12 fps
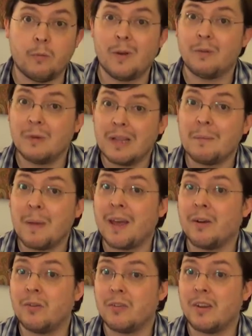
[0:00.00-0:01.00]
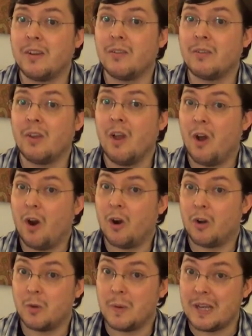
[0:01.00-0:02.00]
What really matters is,
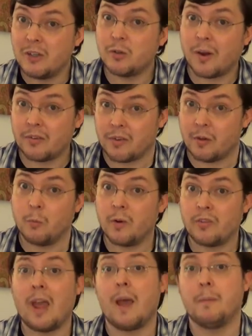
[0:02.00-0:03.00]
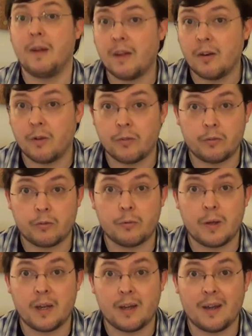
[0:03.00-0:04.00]
are you interested in what's happening on the
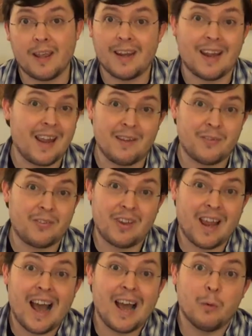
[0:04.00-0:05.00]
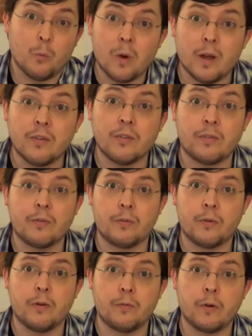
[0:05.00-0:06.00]
screen? And I have to say, I was
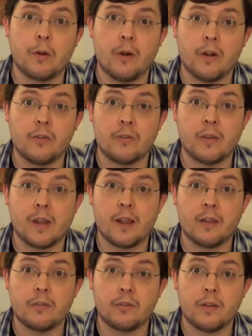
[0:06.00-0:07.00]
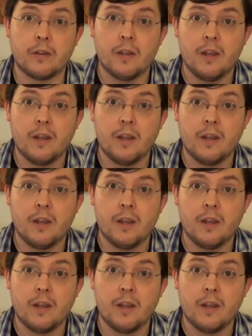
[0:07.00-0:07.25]
for Guardians of the Galaxy.